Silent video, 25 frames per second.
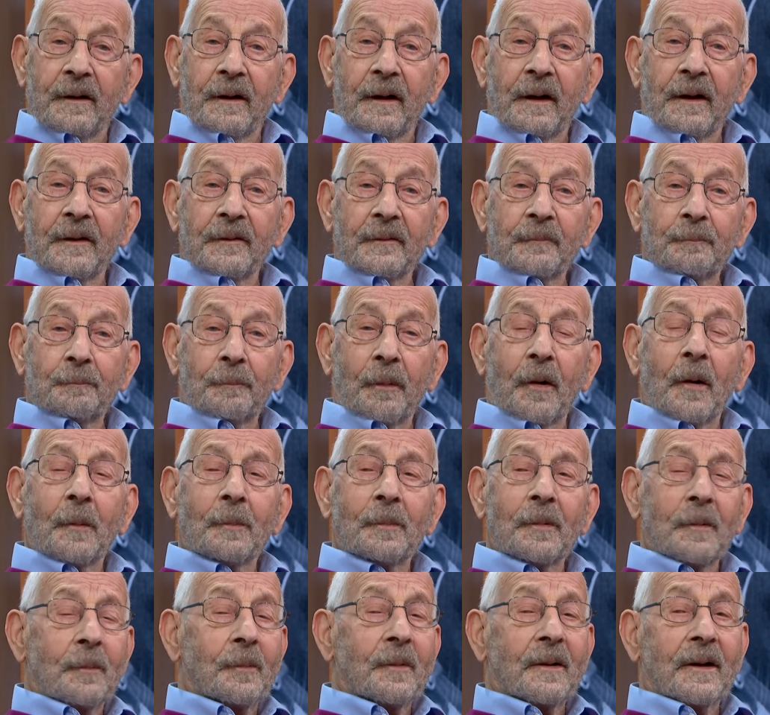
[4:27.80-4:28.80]
and
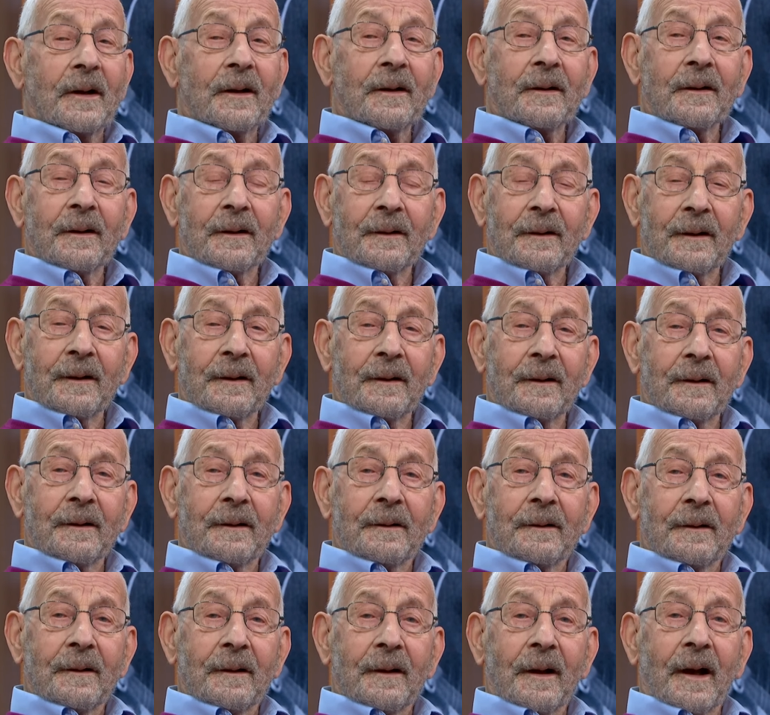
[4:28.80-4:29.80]
probably uh,
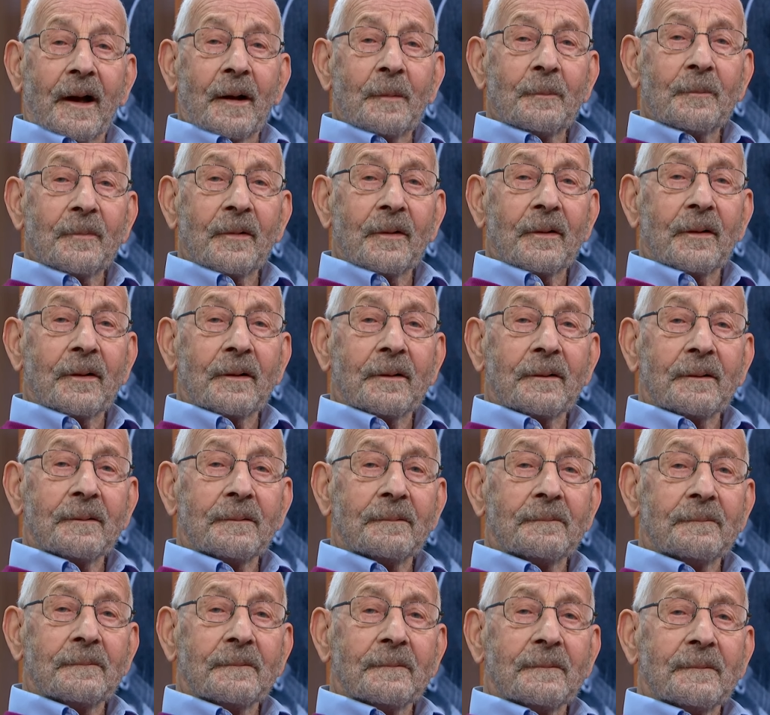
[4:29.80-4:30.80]
I'm uh,
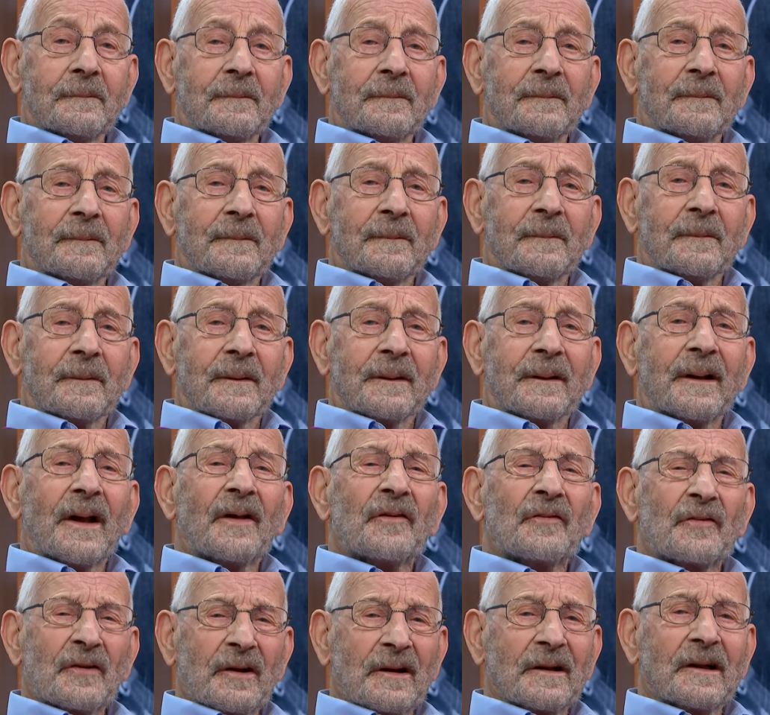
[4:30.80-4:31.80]

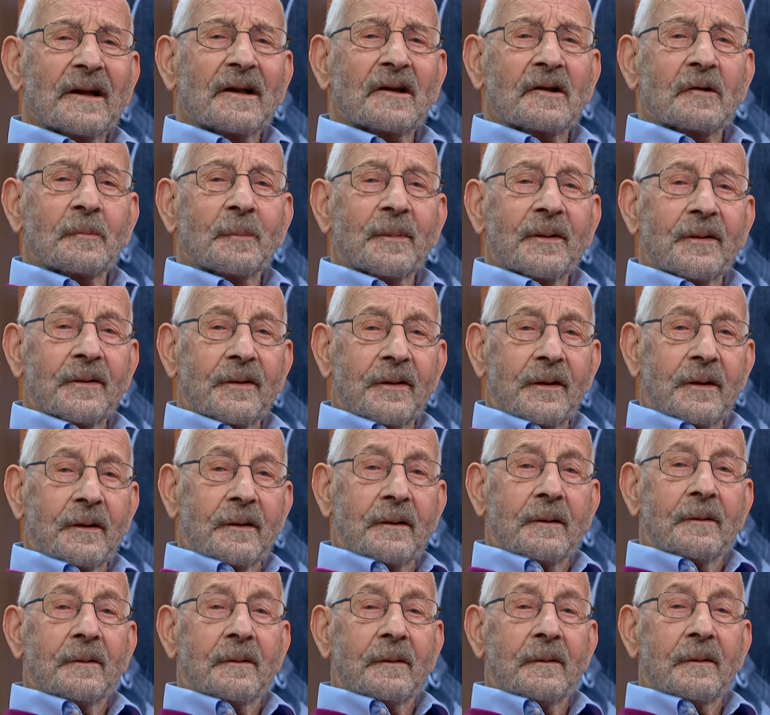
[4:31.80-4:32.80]
guessing a little bit
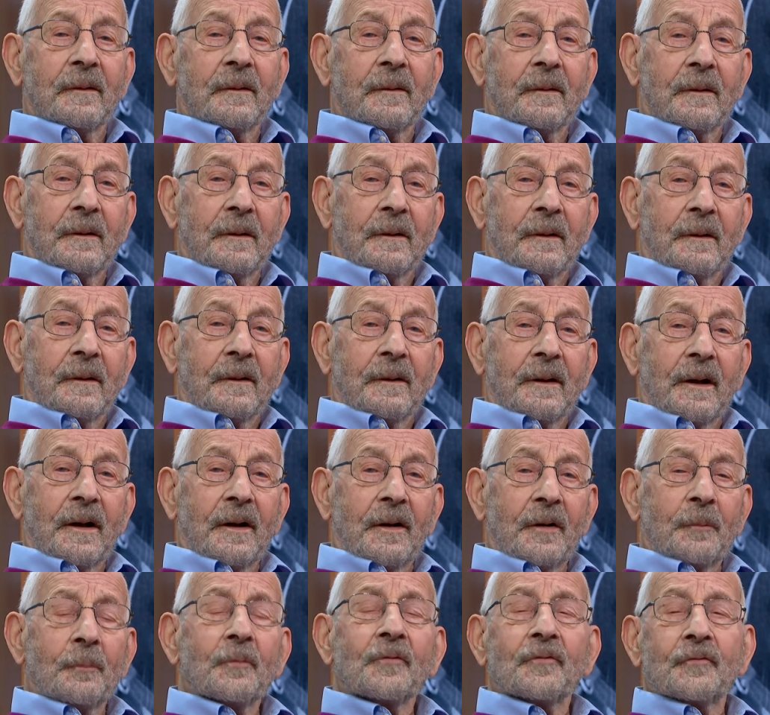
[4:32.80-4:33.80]
here.
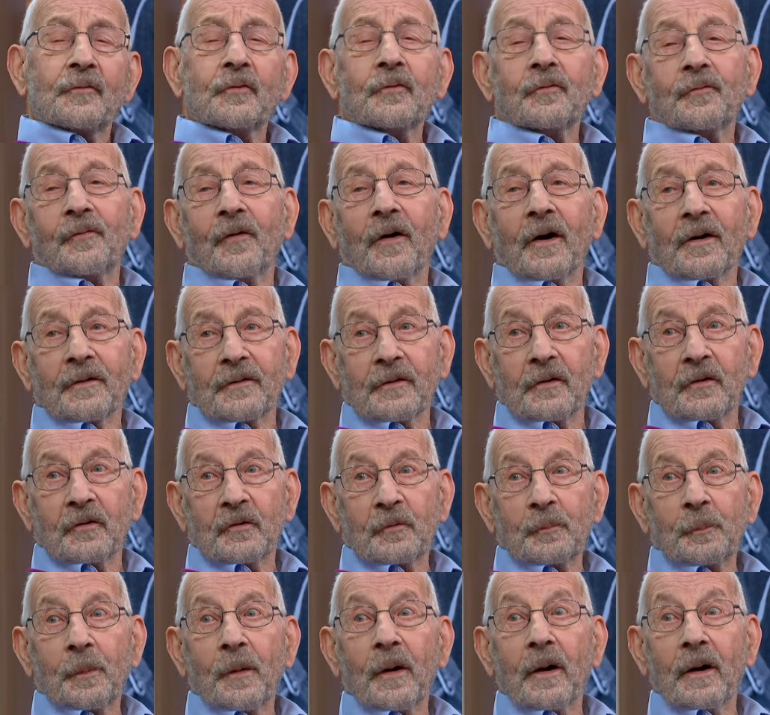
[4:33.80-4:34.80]
It was too far to go
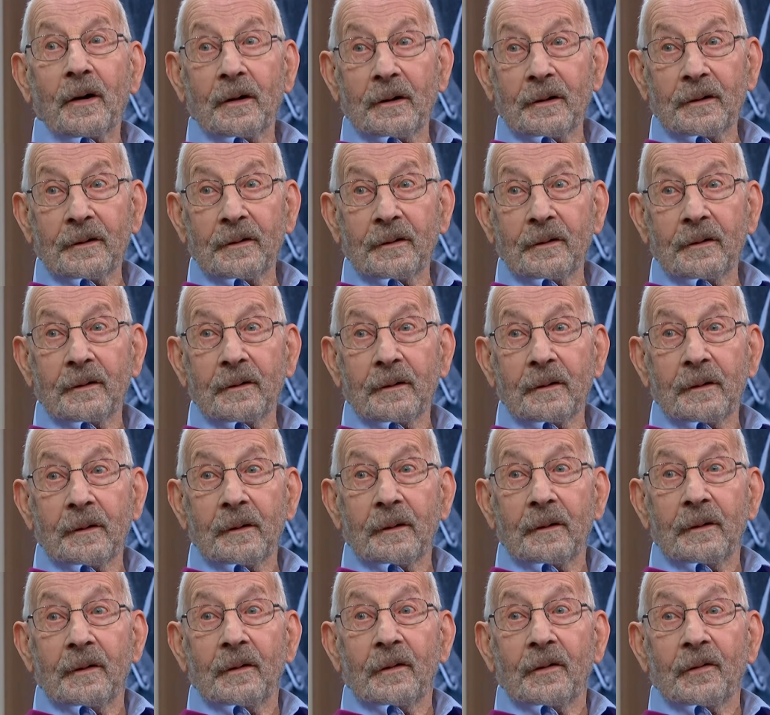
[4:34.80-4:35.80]
to Prague.
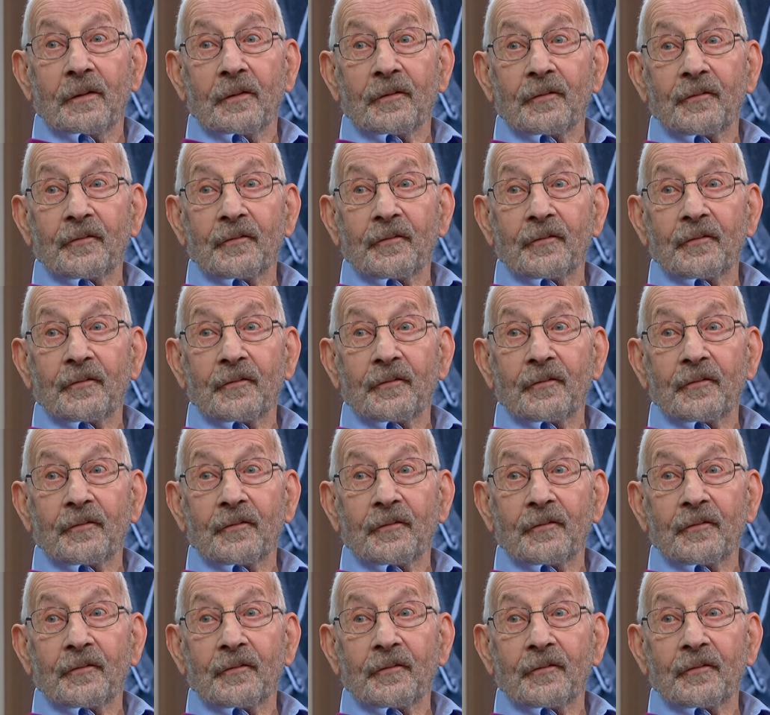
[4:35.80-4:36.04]
Right.